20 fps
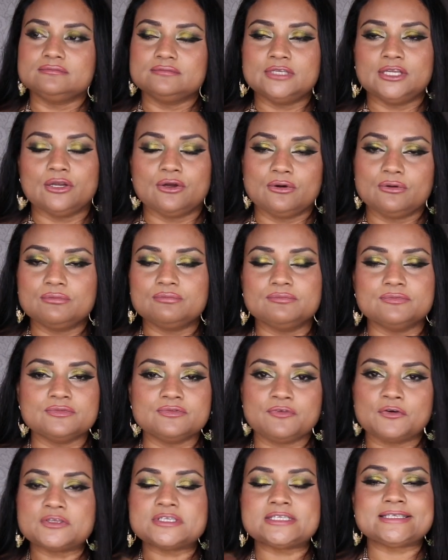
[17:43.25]
you know,
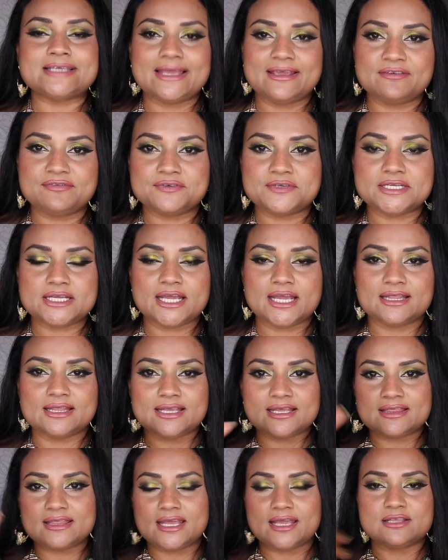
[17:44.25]
for safety, I
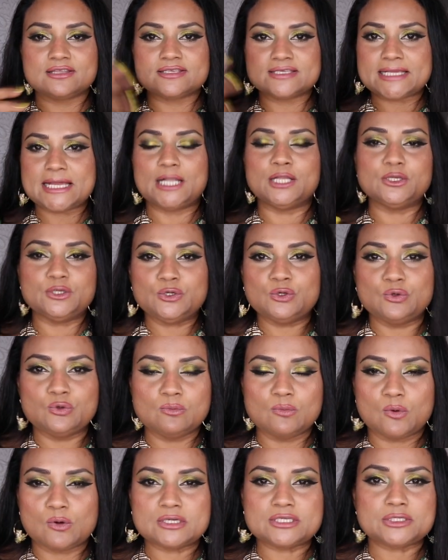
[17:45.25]
think they sell you
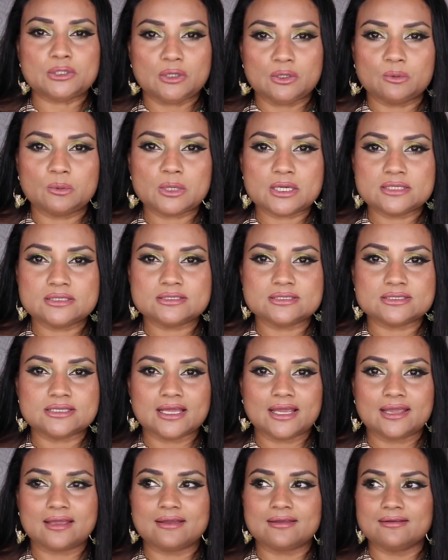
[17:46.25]
more dull ones,
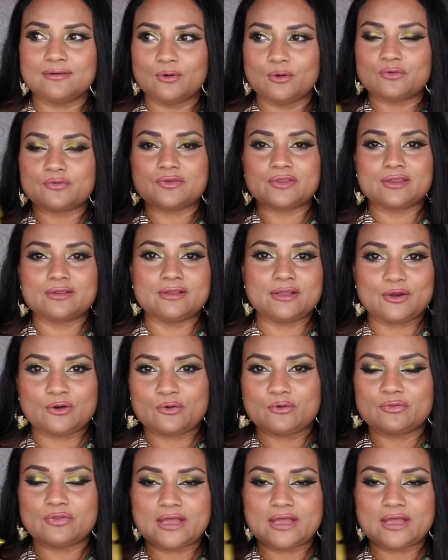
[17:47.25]
like over, the, you know,